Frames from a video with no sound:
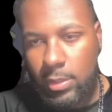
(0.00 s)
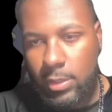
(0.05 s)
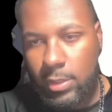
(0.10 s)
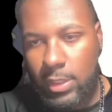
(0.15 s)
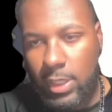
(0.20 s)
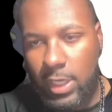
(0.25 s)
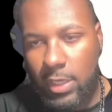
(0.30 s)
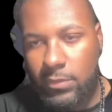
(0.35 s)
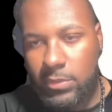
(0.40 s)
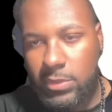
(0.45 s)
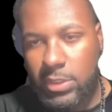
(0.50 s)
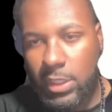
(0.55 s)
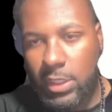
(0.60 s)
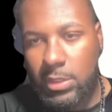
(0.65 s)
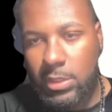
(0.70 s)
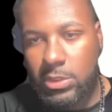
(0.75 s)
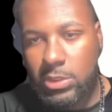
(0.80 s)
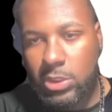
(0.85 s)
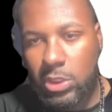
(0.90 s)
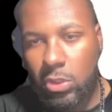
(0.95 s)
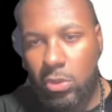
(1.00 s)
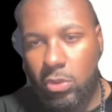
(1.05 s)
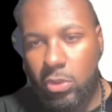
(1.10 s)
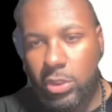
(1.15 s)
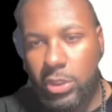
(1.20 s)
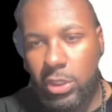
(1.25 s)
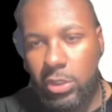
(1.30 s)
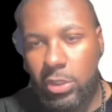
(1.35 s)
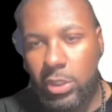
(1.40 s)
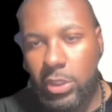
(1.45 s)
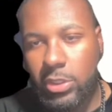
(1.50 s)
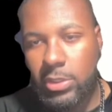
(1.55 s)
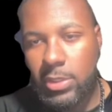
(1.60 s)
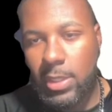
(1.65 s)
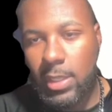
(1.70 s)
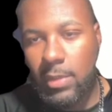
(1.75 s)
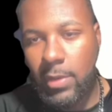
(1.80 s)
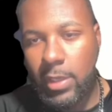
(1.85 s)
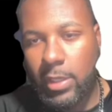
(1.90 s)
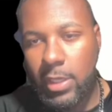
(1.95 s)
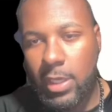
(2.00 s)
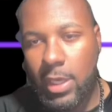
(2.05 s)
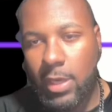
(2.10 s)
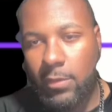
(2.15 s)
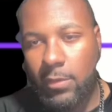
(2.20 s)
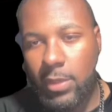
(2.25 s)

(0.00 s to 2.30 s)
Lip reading: Cam's taking the Steelers. Here's the thing about Cam.